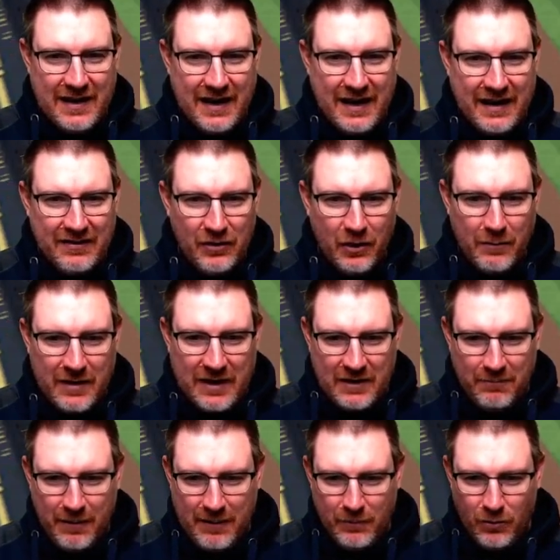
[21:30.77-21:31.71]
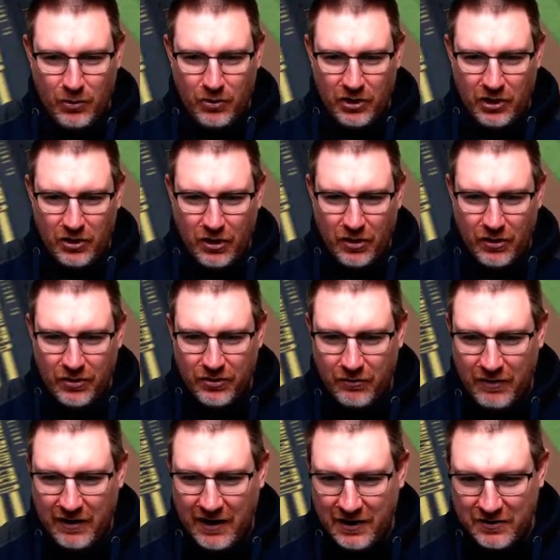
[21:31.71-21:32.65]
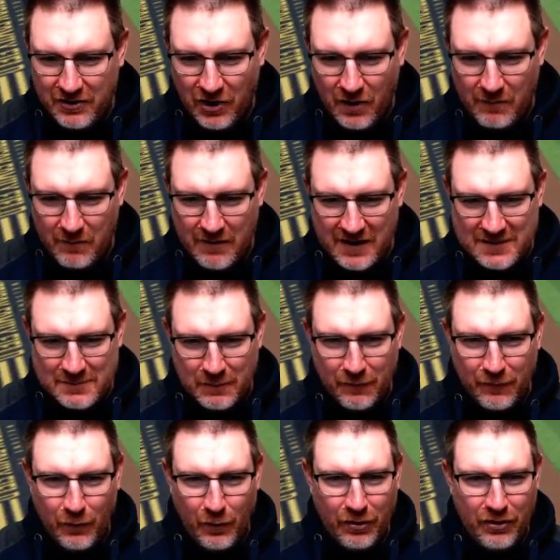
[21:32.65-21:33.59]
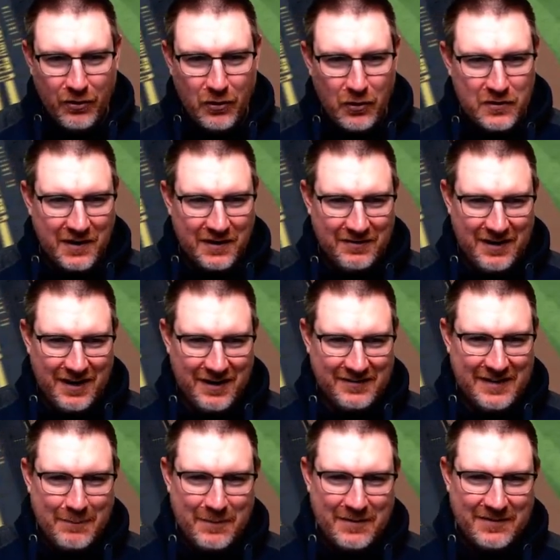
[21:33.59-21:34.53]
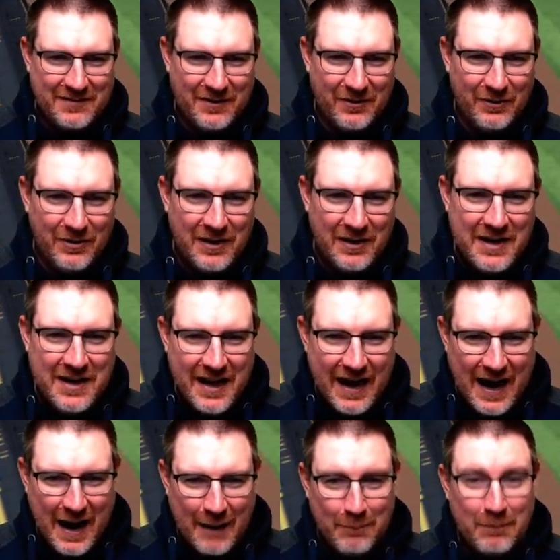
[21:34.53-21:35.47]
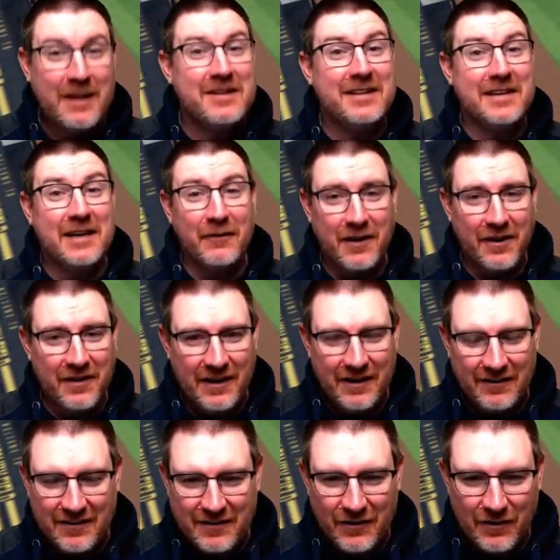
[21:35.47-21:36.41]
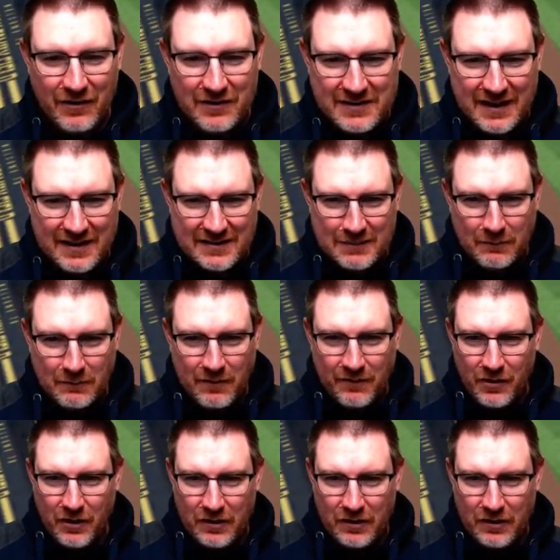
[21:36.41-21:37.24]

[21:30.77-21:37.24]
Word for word: uh, not many people could have got 300 home runs before 30 last episode. Uh, plenty have done it, as it turns out. Some have even